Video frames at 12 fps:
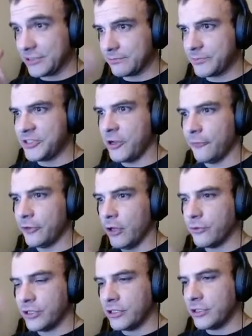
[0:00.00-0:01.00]

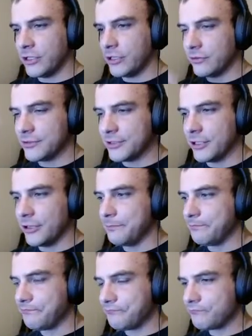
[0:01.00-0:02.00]
self-loathing and
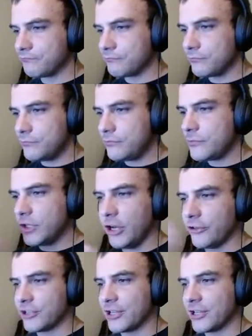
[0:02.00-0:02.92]
other